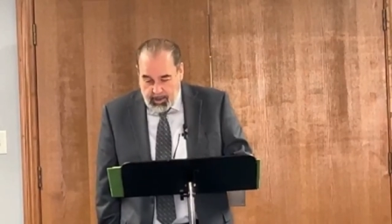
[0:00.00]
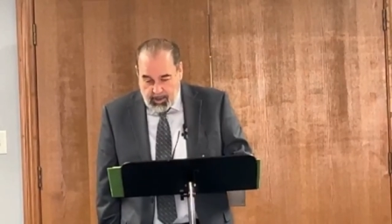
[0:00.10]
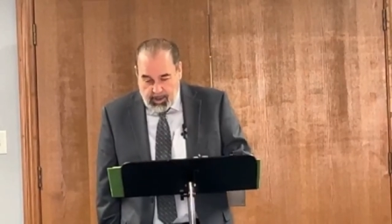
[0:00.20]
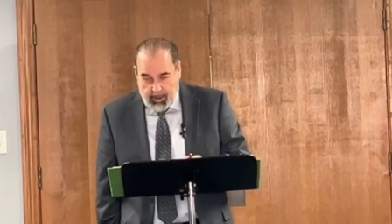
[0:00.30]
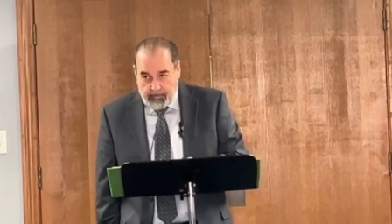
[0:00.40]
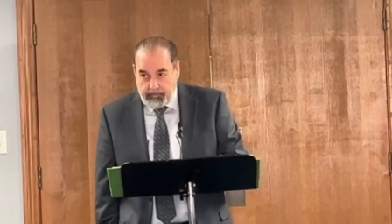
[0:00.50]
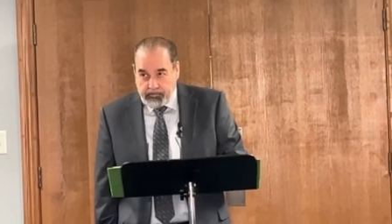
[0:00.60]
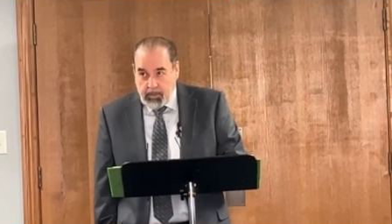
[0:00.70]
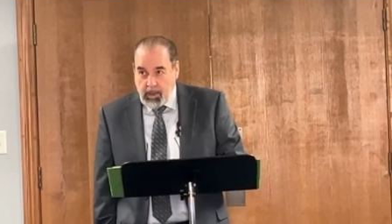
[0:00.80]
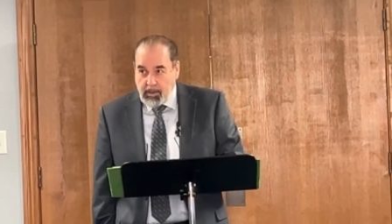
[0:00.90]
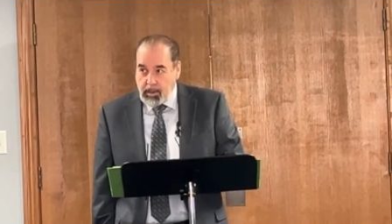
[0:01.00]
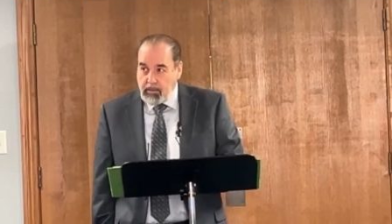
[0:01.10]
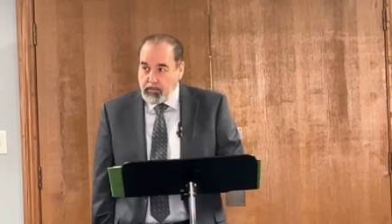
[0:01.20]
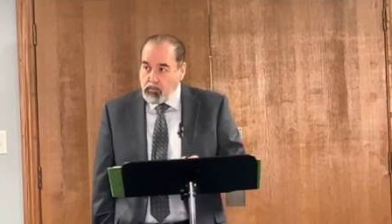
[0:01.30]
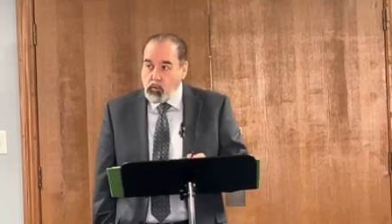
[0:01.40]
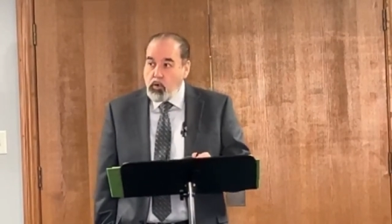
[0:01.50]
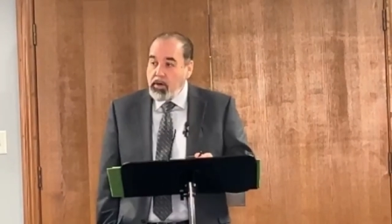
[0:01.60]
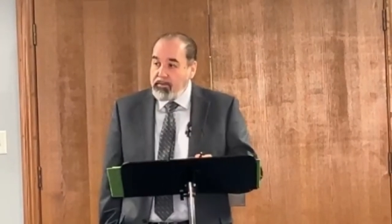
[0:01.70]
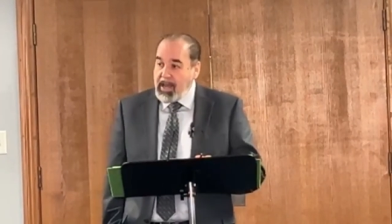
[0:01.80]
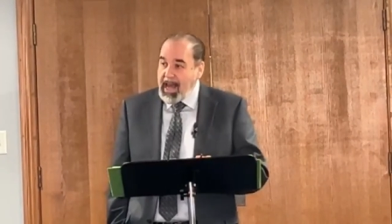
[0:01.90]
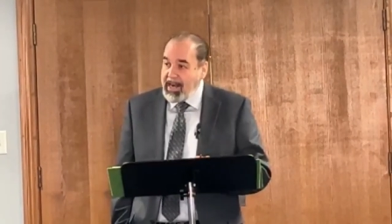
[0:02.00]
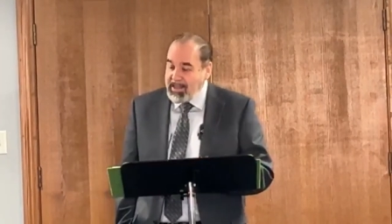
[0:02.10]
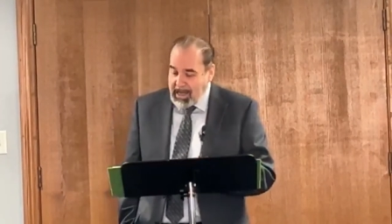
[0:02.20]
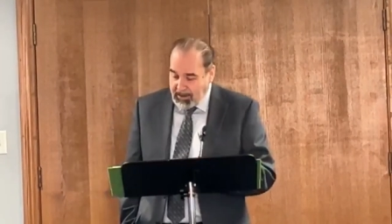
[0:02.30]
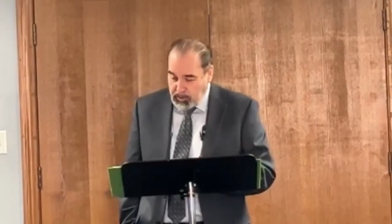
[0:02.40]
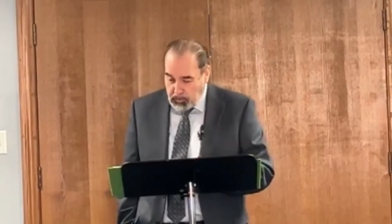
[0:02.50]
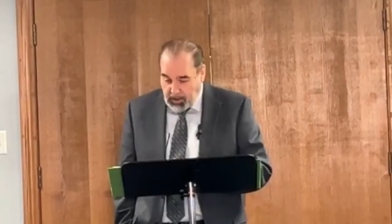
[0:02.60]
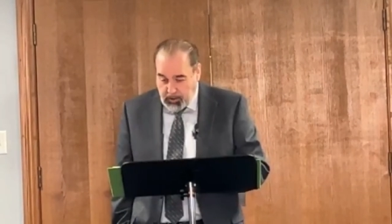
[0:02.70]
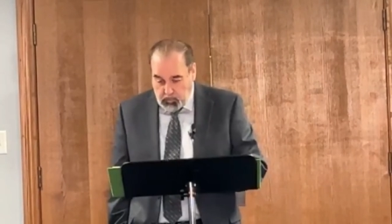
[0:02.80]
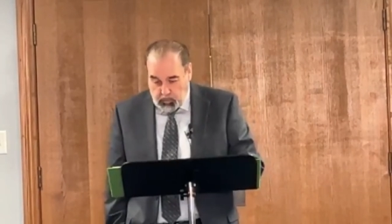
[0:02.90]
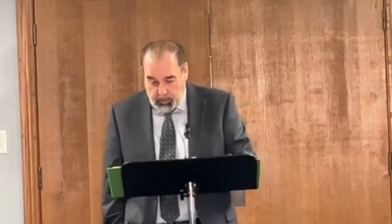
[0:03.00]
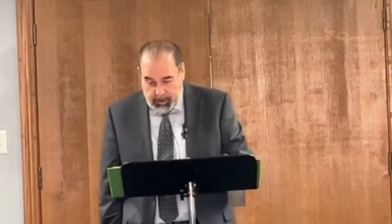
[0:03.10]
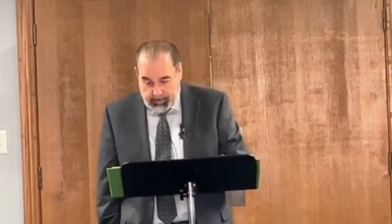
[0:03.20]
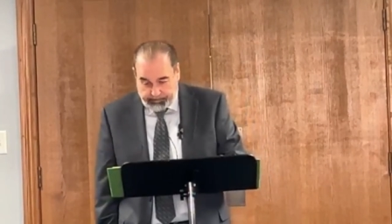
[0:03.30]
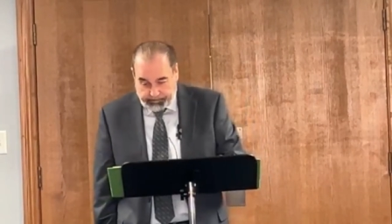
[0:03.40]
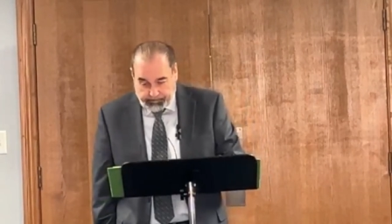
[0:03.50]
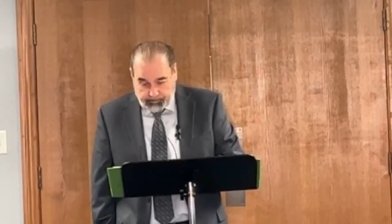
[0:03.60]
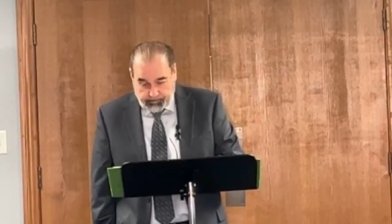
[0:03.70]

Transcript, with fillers: um, the Word of God is not trustworthy.